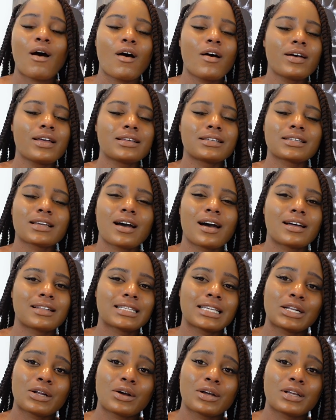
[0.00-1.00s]
All his
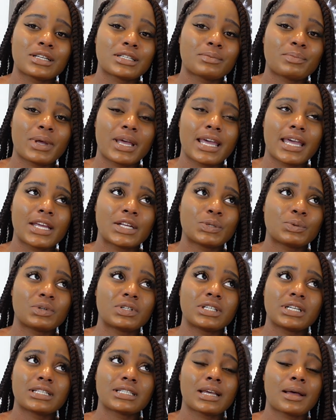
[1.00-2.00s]
content on his page was
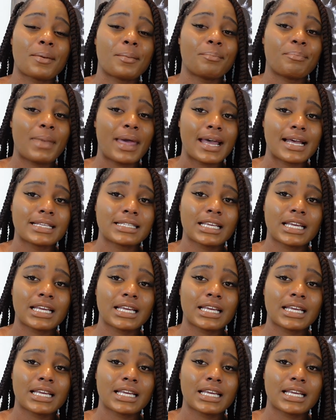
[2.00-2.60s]
just a mess.